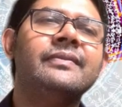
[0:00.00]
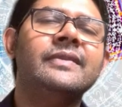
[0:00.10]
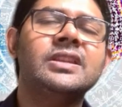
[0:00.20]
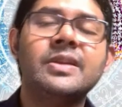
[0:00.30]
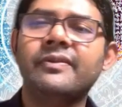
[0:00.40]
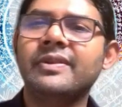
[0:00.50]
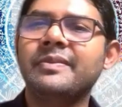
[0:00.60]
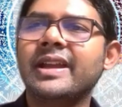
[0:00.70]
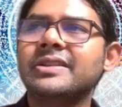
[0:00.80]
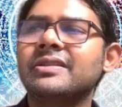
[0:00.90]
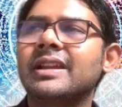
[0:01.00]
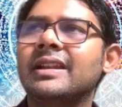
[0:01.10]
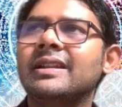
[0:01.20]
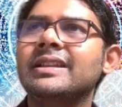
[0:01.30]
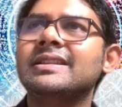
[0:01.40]
Some of them, actually,
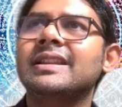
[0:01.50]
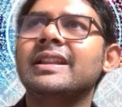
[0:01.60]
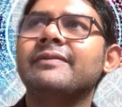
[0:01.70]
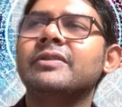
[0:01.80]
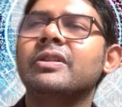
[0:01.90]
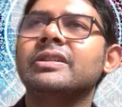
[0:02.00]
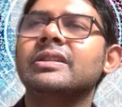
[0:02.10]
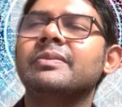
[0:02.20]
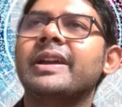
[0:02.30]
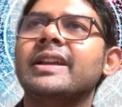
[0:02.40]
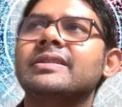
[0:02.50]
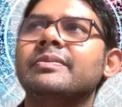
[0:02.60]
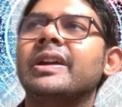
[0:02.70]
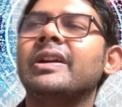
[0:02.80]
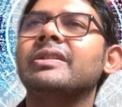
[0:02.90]
at least, that I have talked in the past
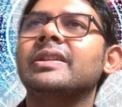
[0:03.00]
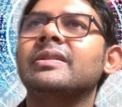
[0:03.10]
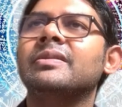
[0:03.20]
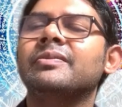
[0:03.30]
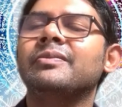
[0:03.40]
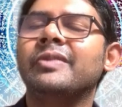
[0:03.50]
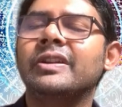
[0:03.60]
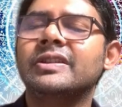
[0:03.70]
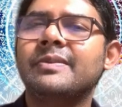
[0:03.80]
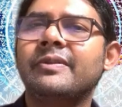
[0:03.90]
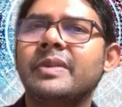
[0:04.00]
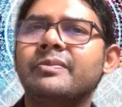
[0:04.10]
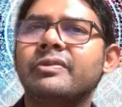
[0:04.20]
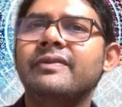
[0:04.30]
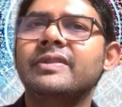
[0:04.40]
about in some of my
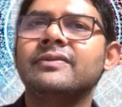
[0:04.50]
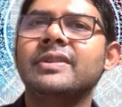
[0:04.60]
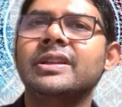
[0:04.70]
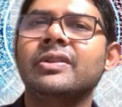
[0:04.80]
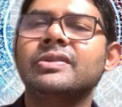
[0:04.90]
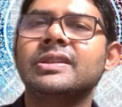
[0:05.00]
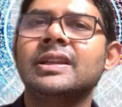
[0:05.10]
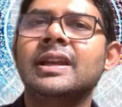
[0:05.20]
previous videos.